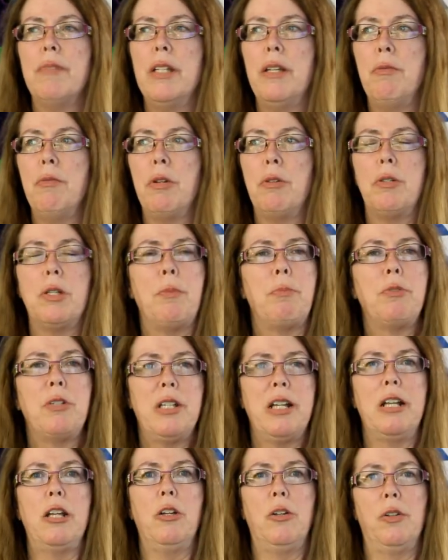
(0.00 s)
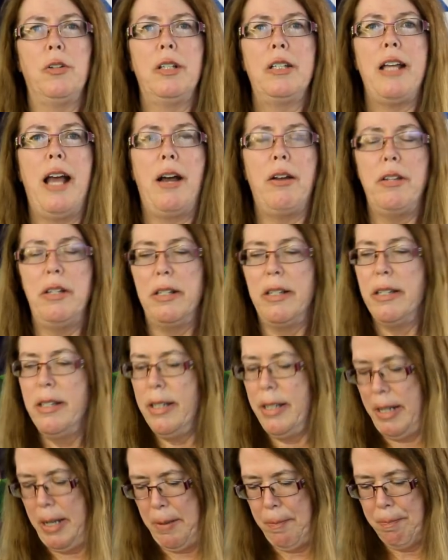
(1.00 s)
it was a particular Italian
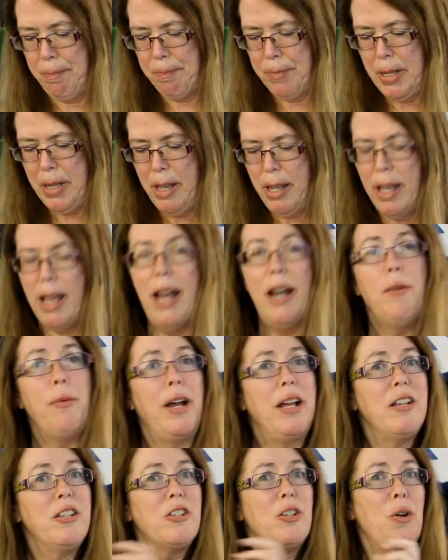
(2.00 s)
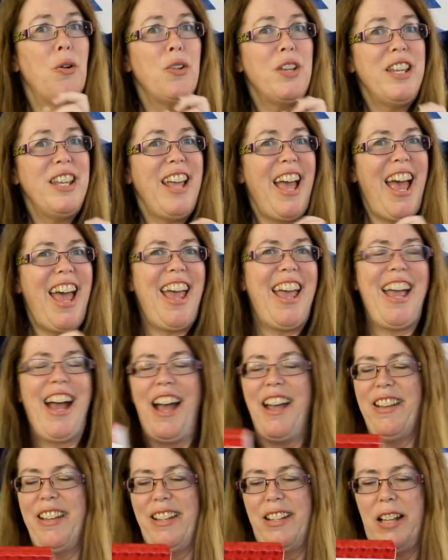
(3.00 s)
city. Anyway, so
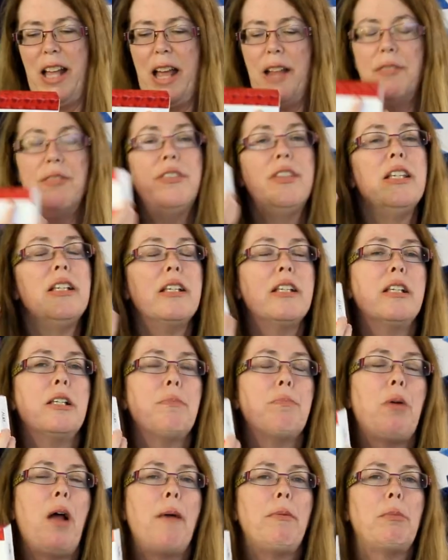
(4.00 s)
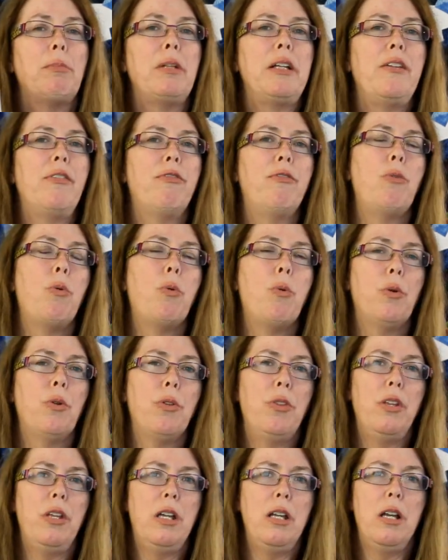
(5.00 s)
yay! And this is probably for
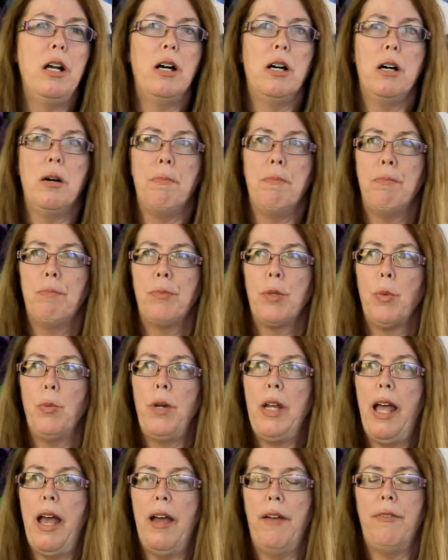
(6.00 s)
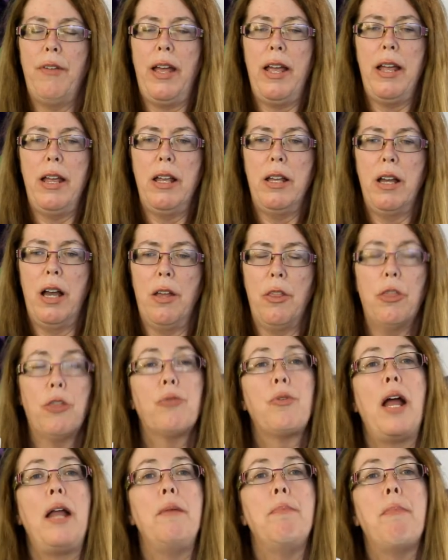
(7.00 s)
the, we have a
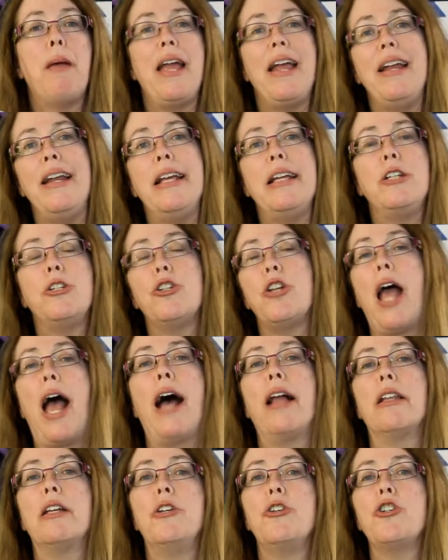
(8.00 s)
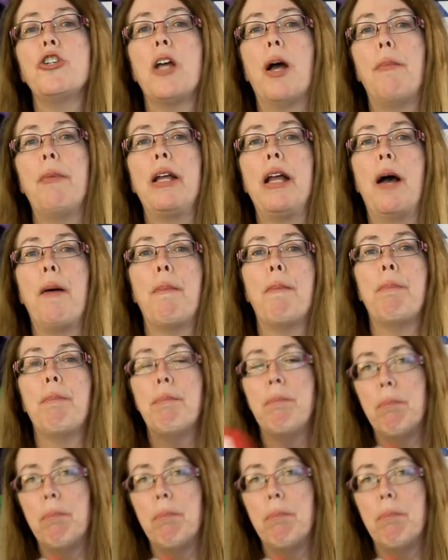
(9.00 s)
thread painting challenge coming up